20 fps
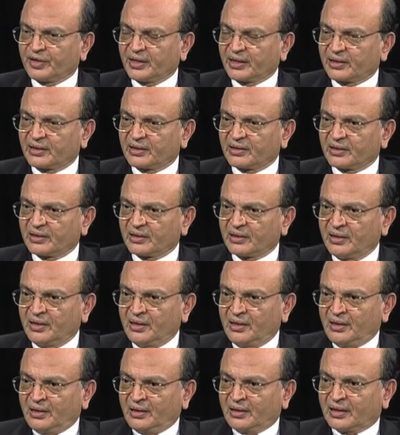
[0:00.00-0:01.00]
fact, uh,
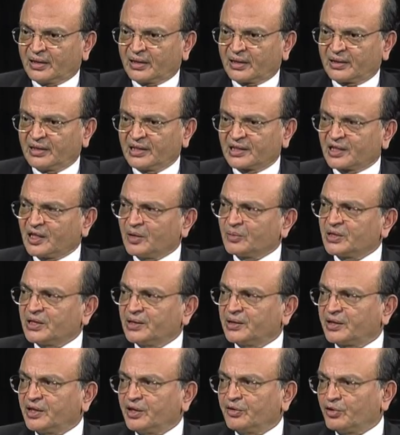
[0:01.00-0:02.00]
uh, this comes
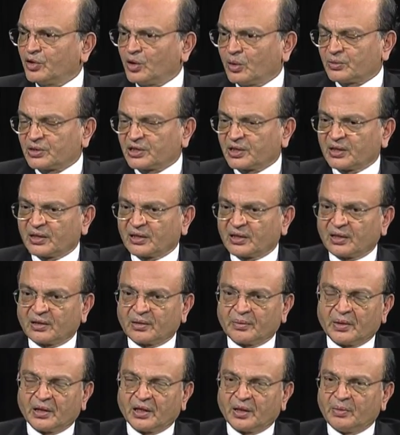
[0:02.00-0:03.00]
in three forms. Uh,
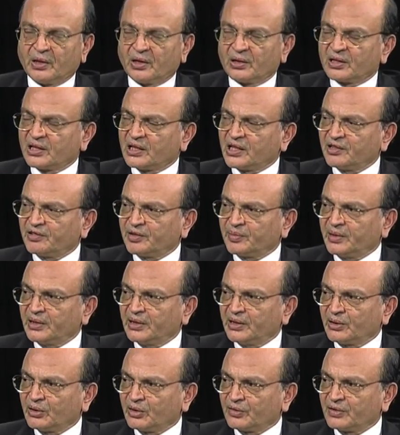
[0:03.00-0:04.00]
ab about 100
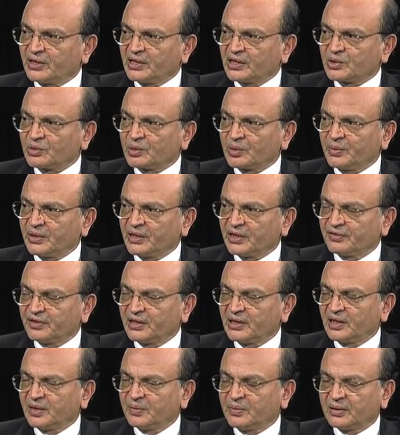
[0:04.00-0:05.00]
million of this will be
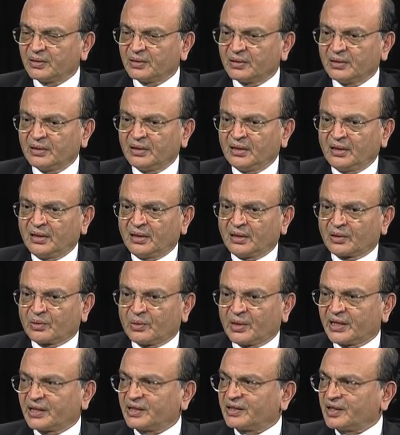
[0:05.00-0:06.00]
available
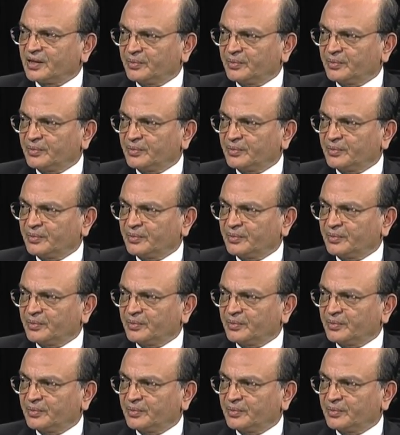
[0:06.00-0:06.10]
quite